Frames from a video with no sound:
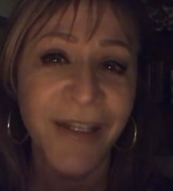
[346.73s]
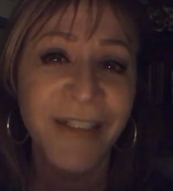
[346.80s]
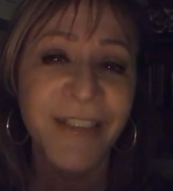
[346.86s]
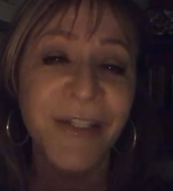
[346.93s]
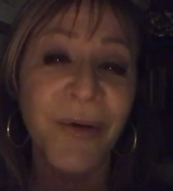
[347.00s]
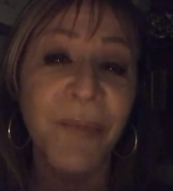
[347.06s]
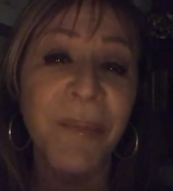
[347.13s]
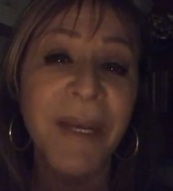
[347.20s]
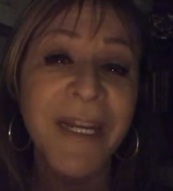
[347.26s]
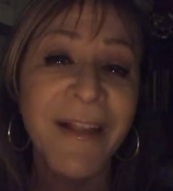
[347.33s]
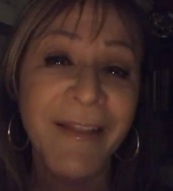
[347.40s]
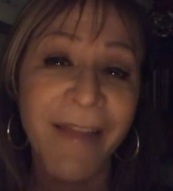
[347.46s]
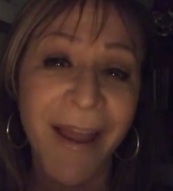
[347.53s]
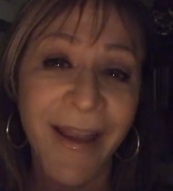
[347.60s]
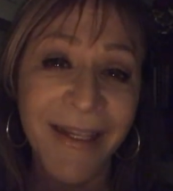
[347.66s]
So many
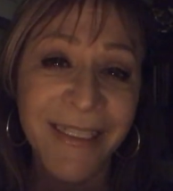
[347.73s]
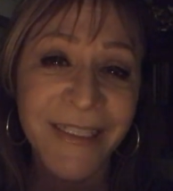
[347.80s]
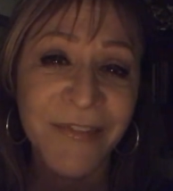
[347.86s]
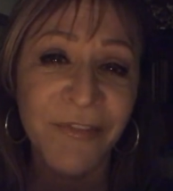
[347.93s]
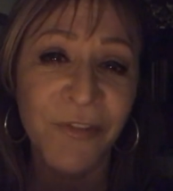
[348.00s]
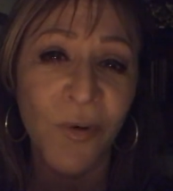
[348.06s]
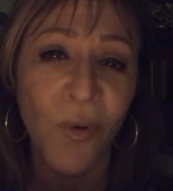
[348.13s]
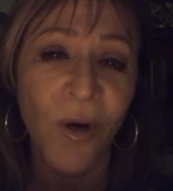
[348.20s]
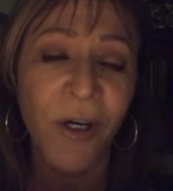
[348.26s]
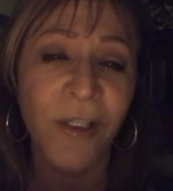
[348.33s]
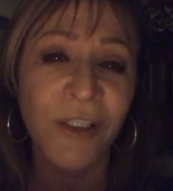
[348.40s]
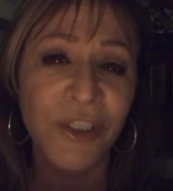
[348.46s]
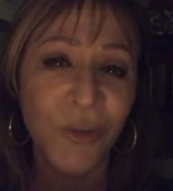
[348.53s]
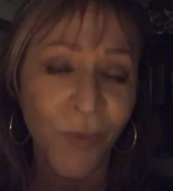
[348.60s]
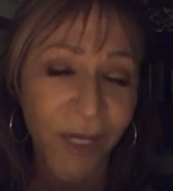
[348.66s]
thanks
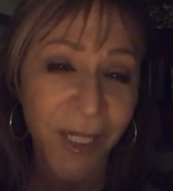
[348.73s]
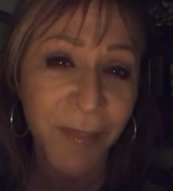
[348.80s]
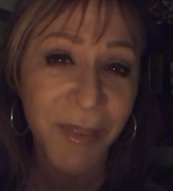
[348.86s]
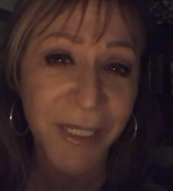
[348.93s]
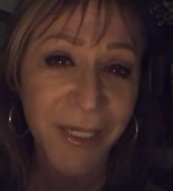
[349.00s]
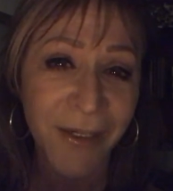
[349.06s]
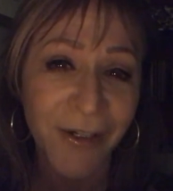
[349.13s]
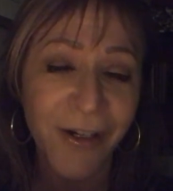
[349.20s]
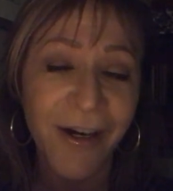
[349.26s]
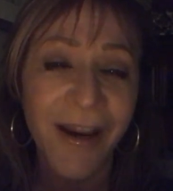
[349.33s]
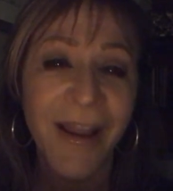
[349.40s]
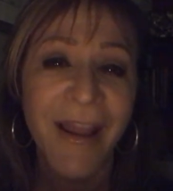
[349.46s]
for joining me here